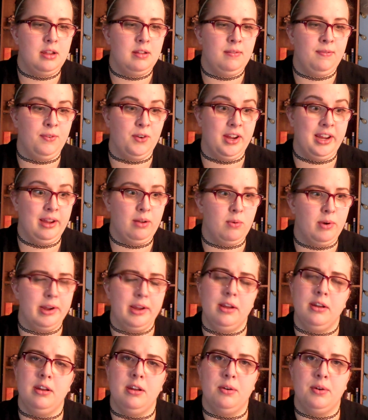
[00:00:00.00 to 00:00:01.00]
forget why
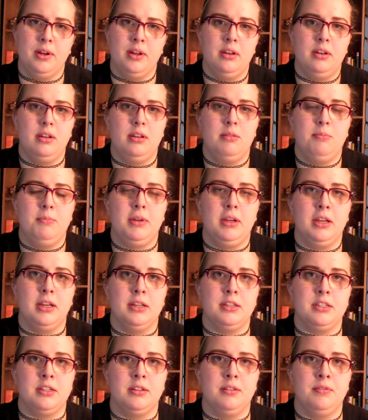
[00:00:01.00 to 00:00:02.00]
you do it
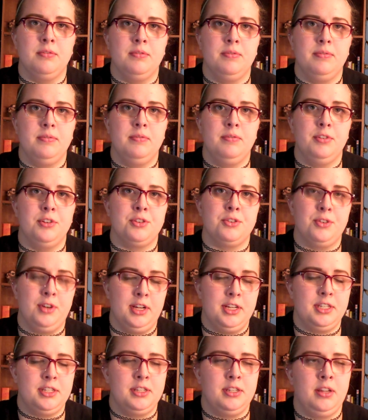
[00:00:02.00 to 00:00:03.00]
because of the
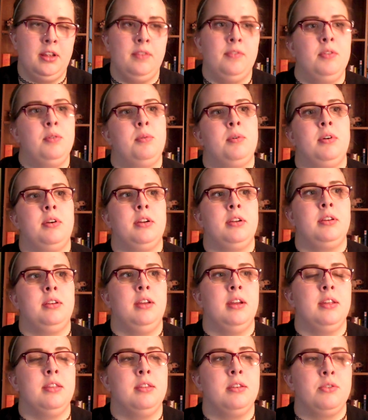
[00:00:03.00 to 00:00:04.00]
stress of the work
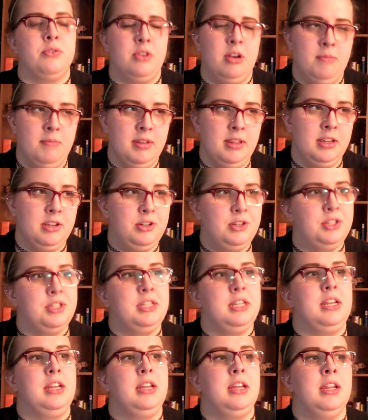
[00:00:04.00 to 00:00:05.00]
and the trauma that you
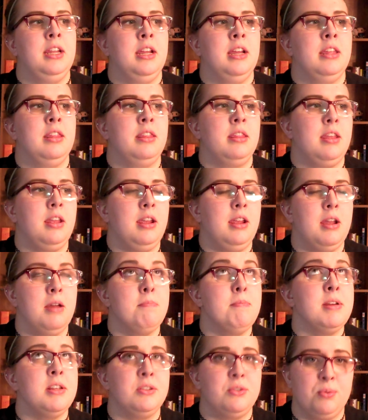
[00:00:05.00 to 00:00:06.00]
see and the
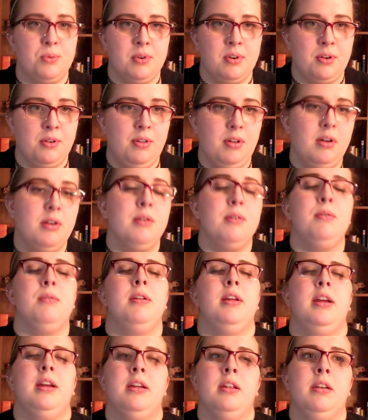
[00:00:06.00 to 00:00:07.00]
immense workload,
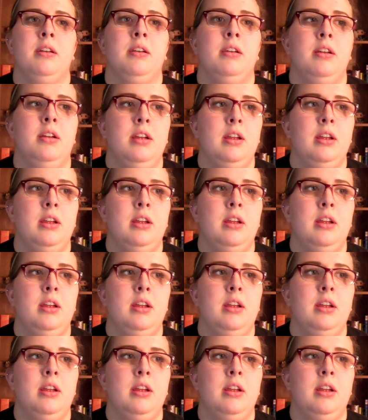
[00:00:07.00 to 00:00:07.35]
and